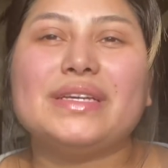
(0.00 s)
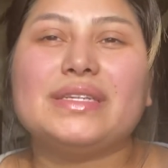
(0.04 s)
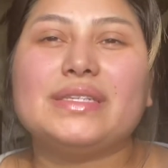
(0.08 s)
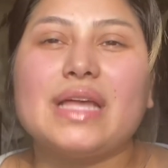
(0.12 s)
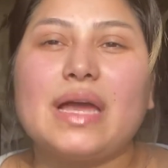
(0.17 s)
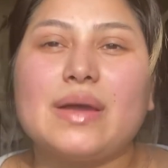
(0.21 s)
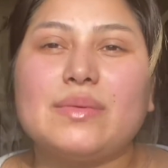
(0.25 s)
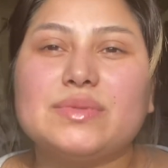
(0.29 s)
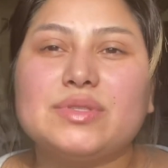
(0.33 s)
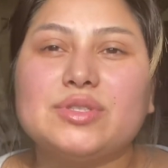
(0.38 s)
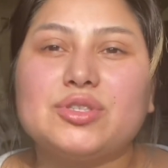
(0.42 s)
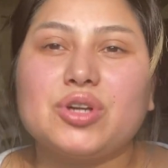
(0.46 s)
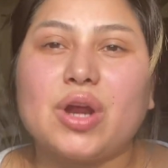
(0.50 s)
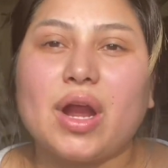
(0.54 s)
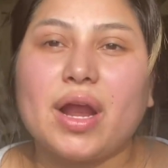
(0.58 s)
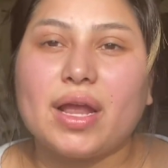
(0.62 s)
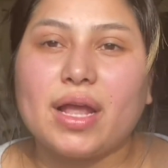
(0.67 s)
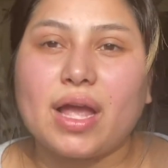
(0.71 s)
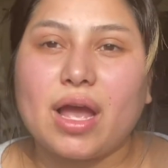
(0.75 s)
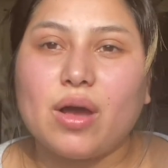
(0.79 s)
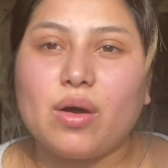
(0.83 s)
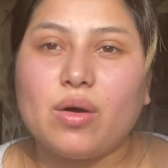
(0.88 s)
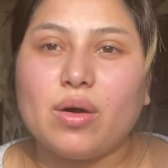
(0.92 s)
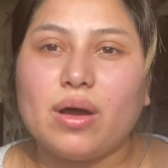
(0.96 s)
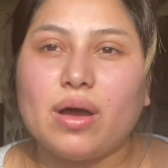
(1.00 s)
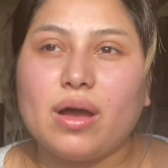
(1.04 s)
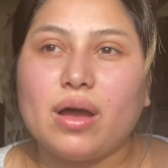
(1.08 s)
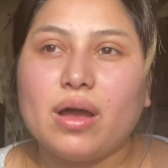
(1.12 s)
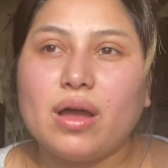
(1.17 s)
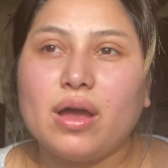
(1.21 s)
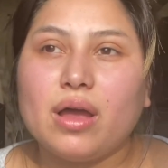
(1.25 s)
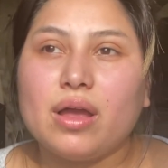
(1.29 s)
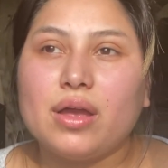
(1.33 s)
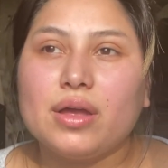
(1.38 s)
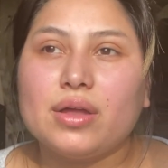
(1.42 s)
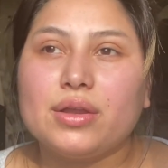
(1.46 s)
I was trying out
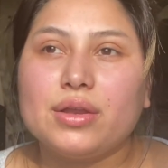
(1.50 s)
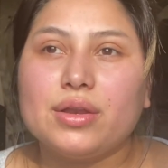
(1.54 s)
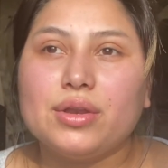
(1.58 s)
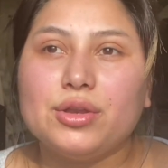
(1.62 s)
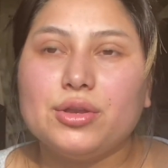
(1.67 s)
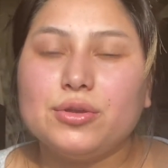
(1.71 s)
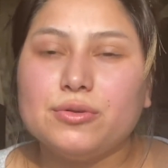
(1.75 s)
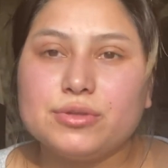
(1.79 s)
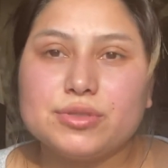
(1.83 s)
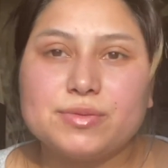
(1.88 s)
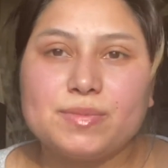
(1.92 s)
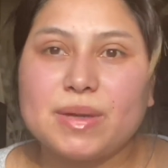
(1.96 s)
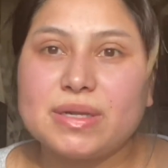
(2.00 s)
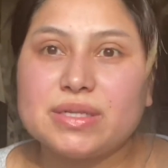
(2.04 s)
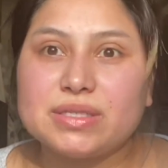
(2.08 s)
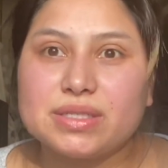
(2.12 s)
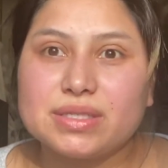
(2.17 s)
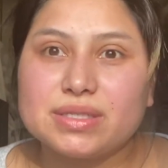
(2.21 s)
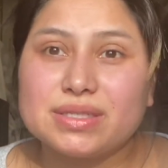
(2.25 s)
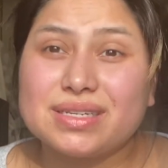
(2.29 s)
new sponges,